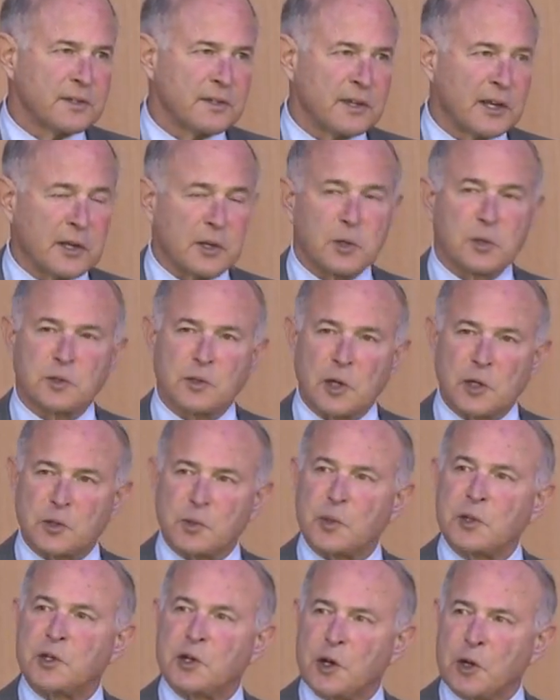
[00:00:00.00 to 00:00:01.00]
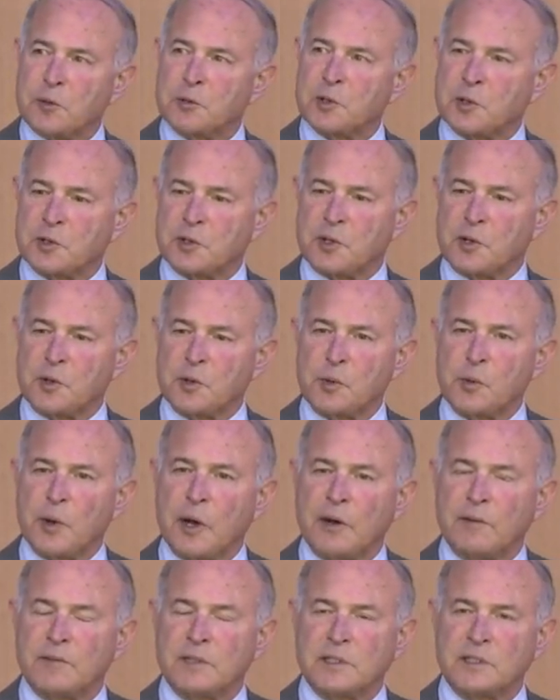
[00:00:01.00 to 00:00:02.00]
And I use those three terms because they're the
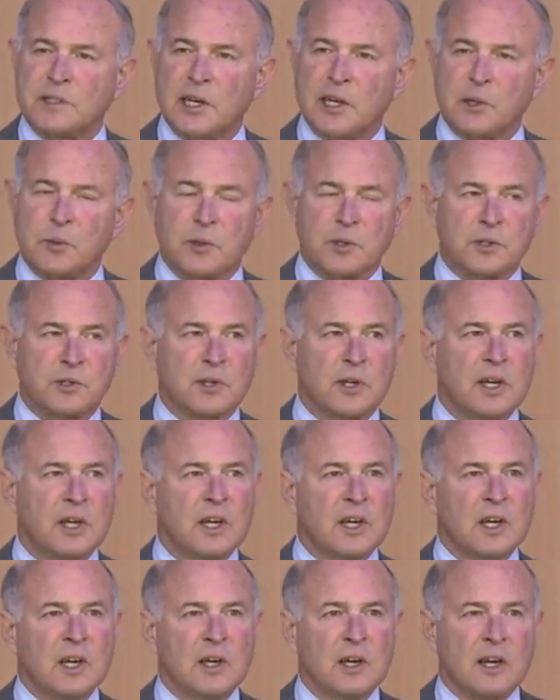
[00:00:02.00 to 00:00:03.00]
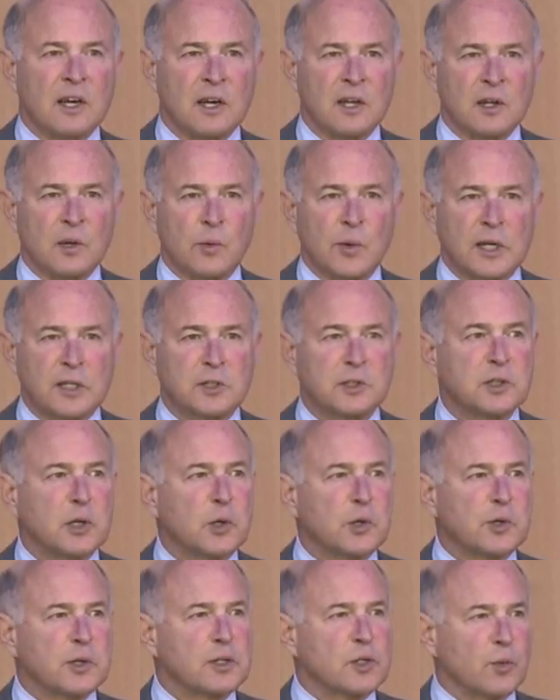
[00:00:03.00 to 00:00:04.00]
relevant language. Uh, the
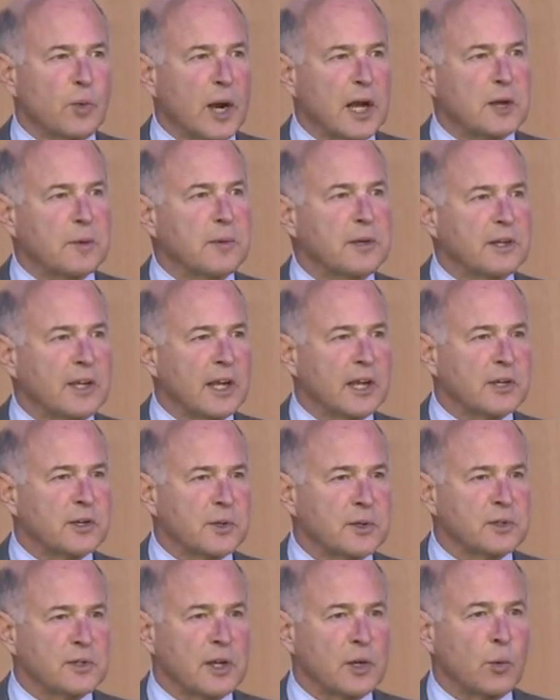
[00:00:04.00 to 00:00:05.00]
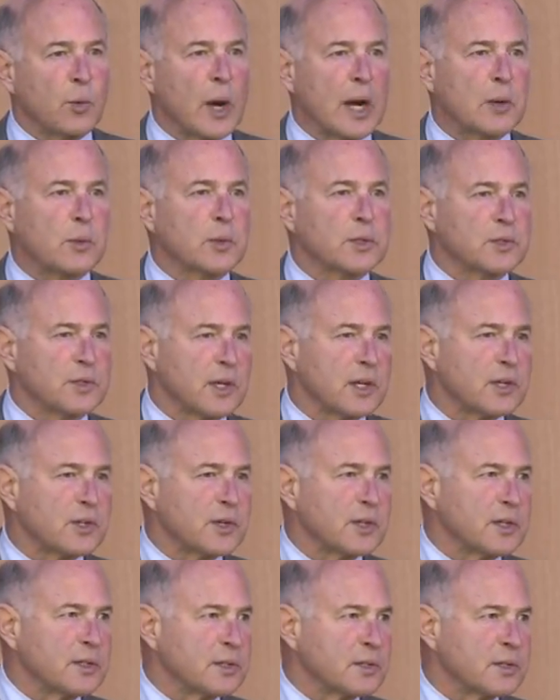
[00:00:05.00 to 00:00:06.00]
resolutions, recommendations, and
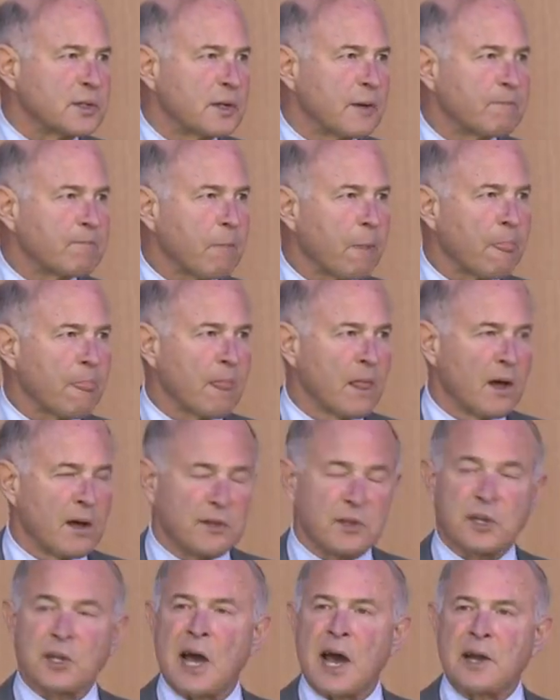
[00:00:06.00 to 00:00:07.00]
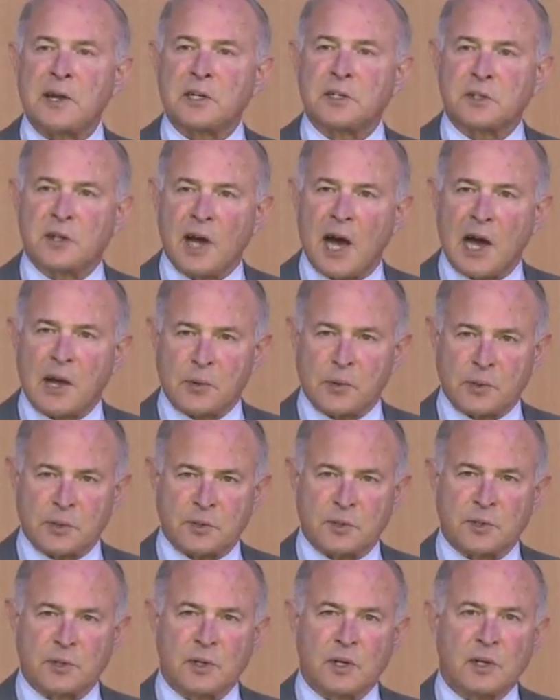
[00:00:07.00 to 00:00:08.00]
requisitions of the Continental Congress,
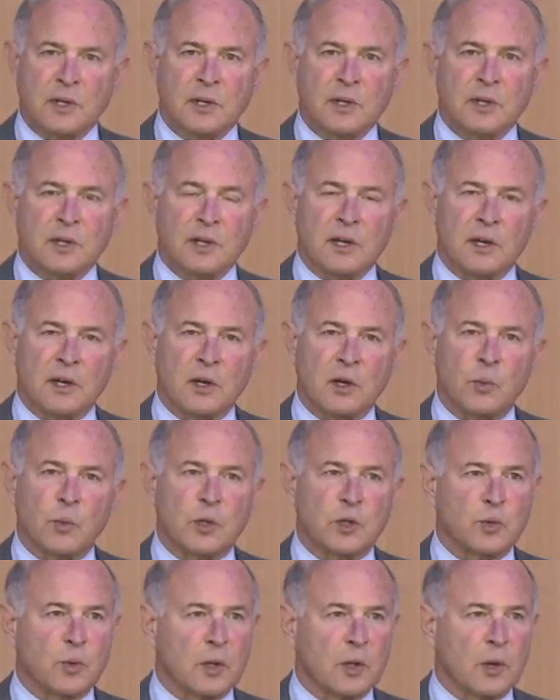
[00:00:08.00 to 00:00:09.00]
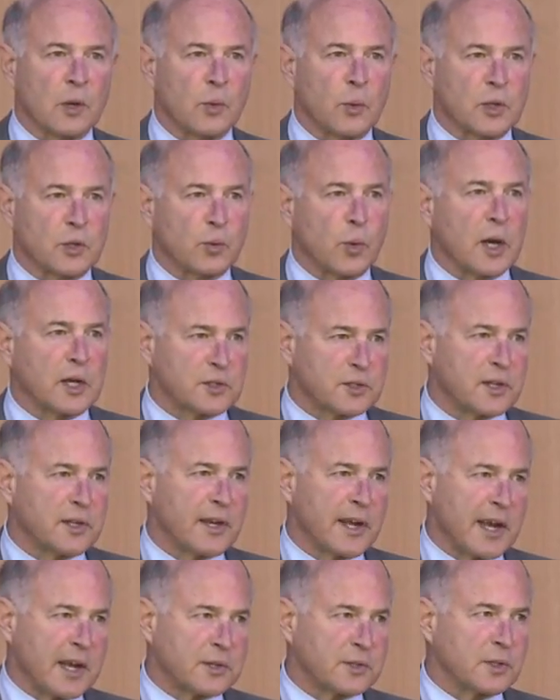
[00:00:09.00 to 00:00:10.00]
uh, which, which was the
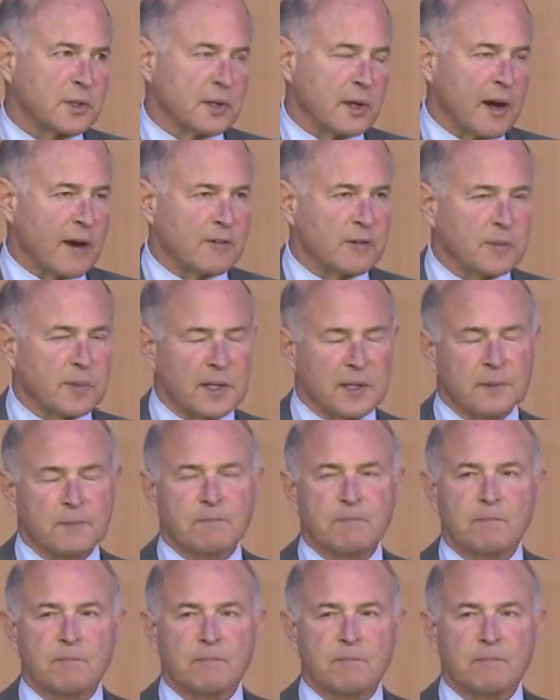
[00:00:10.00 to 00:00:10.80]
national government.